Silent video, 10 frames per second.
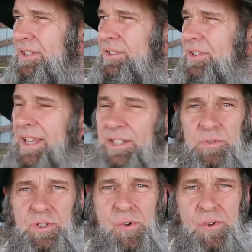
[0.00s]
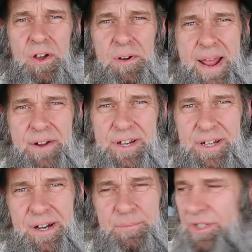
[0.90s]
So that's what's going on around
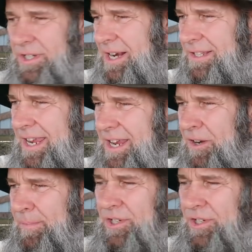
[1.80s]
here. I'm just trying to take care of